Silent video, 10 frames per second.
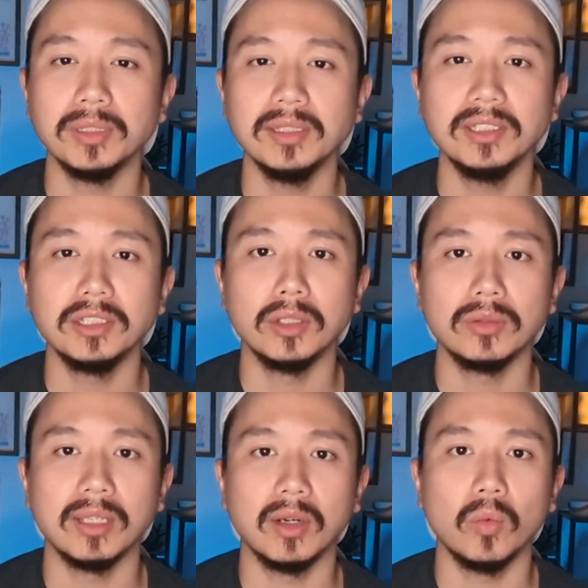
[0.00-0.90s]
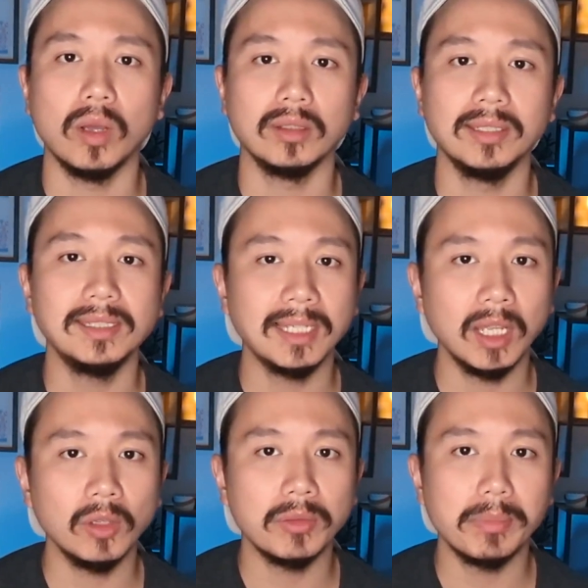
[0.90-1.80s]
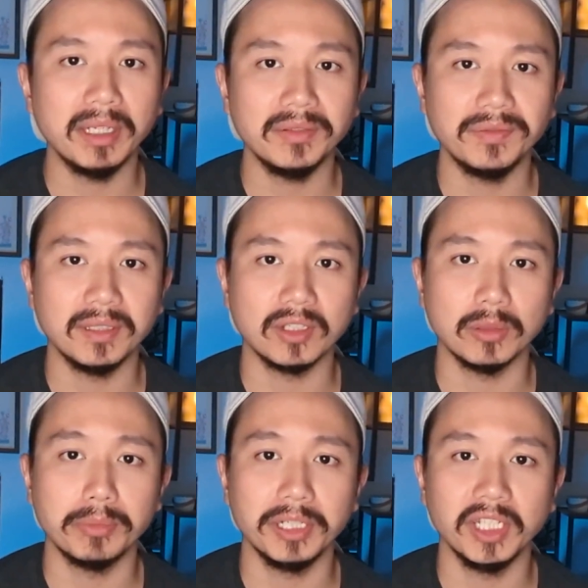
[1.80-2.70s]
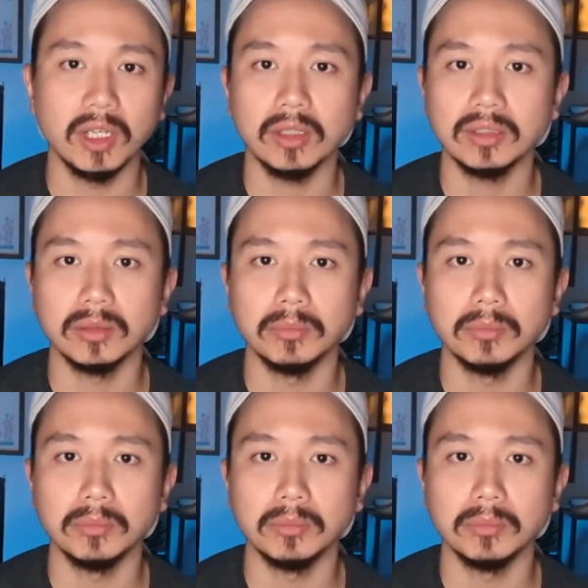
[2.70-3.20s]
to note that while these health benefits are pretty awesome,